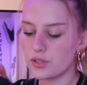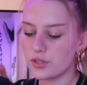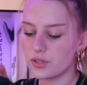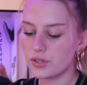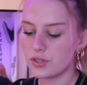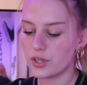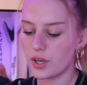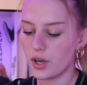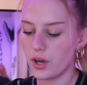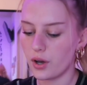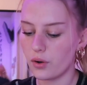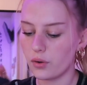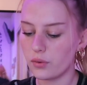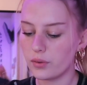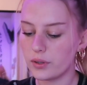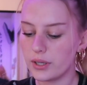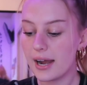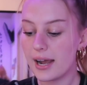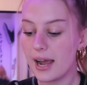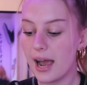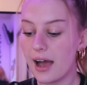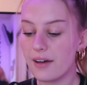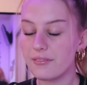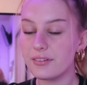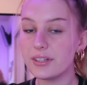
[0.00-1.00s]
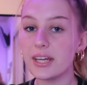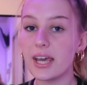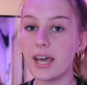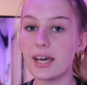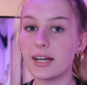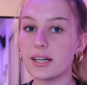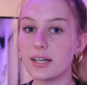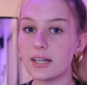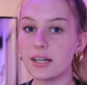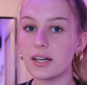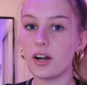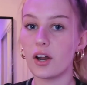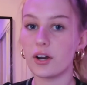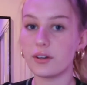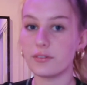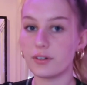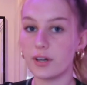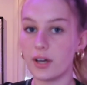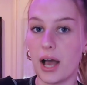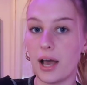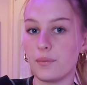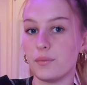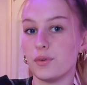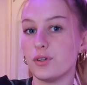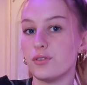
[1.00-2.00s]
So I haven't edited on
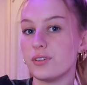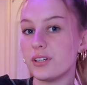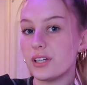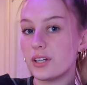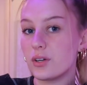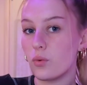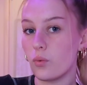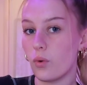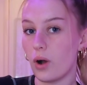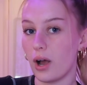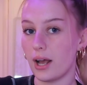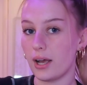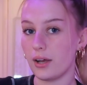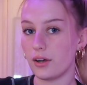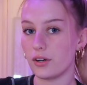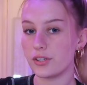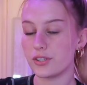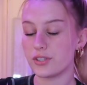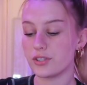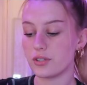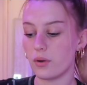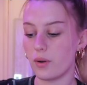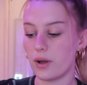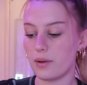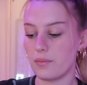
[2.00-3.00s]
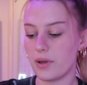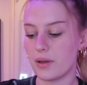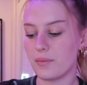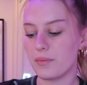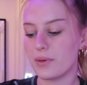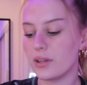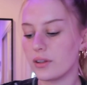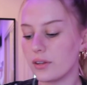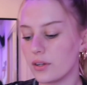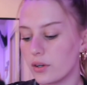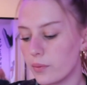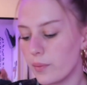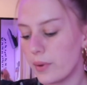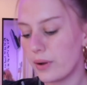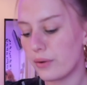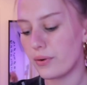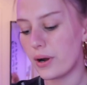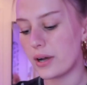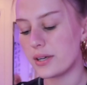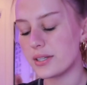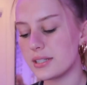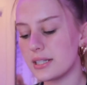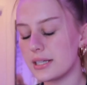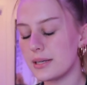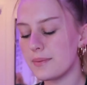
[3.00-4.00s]
iMovie in a while, so I might be a little bit
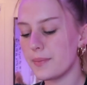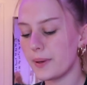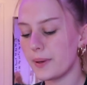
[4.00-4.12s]
rusty,